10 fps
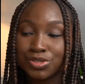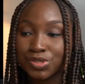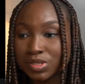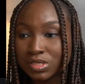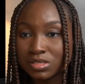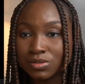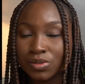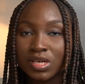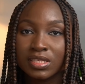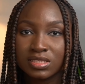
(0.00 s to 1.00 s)
use it. So
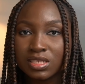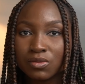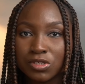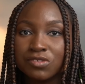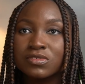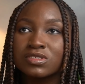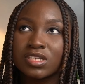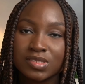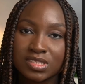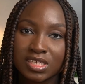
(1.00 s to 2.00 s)
these are one of the
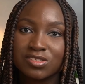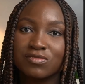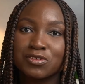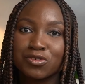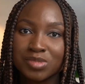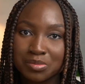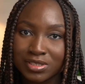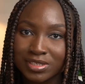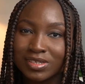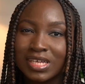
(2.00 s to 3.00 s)
downsides of the Omni
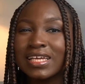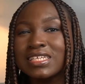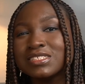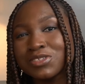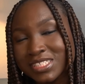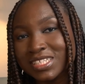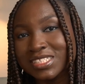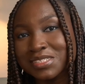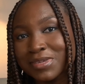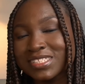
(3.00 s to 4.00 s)
model. It's not
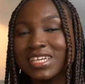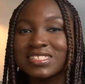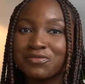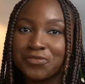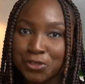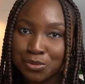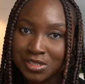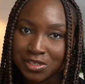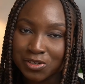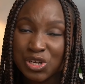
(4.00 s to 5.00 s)
as smart as the View
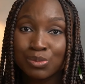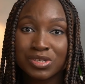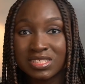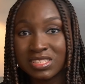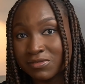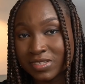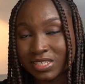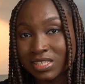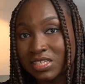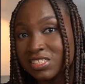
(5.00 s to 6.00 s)
model, but it's
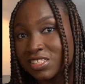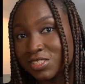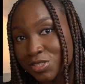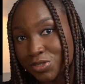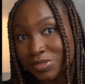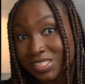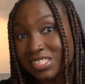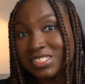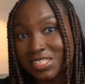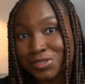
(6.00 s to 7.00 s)
definitely easy to use,
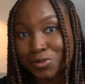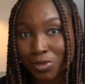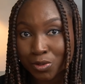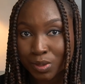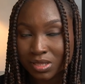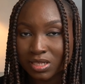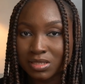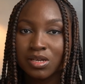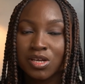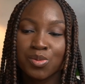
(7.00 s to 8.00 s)
easier to work with,
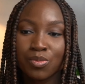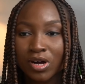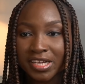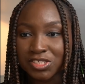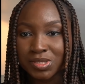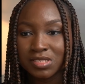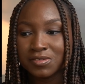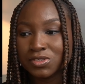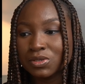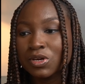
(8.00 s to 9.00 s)
and more iterative.
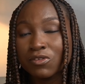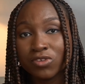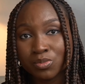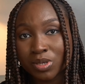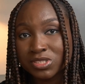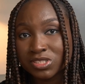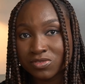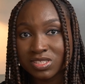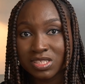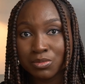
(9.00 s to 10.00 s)
So for the purpose of
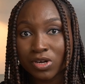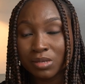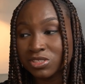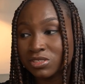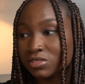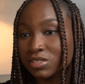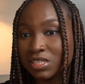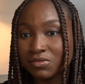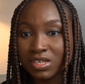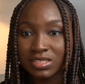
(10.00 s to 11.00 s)
this demo, I'm just going to
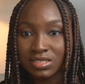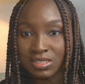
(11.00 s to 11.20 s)
leave it at